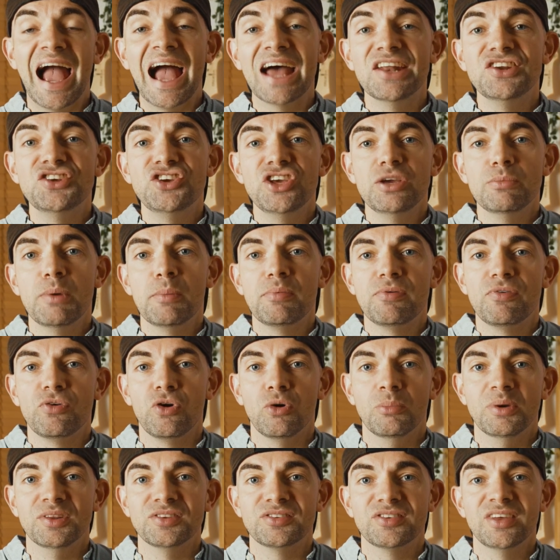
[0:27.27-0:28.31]
and human
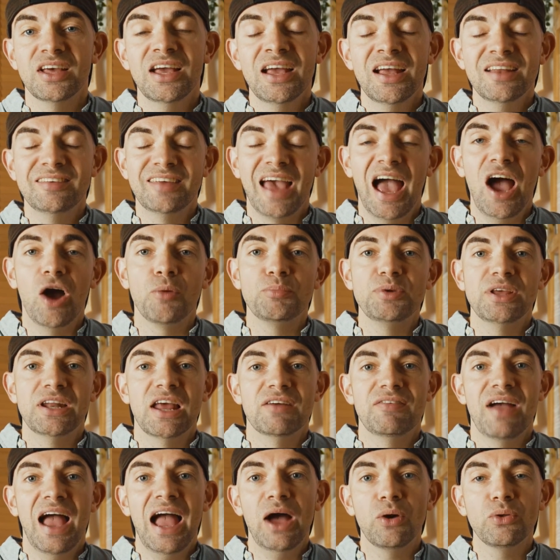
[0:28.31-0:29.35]
performance to help you
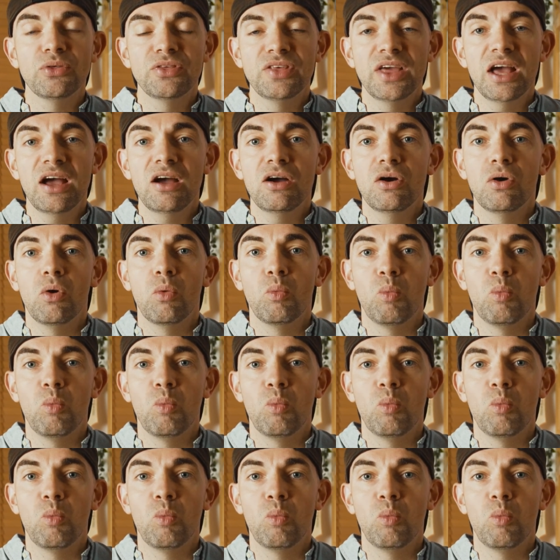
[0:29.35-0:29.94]
live healthier,